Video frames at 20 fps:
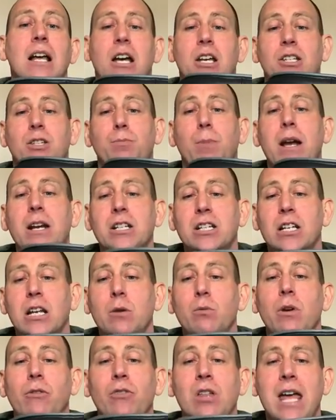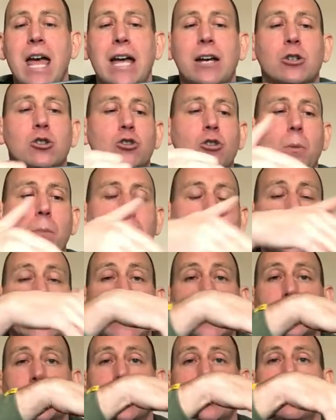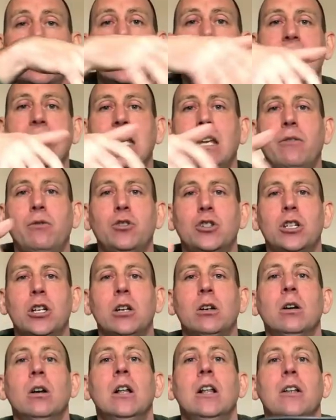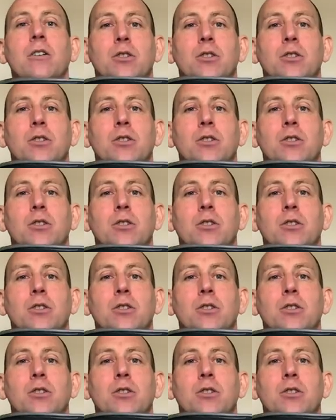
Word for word: especially with the extra protection that it gives you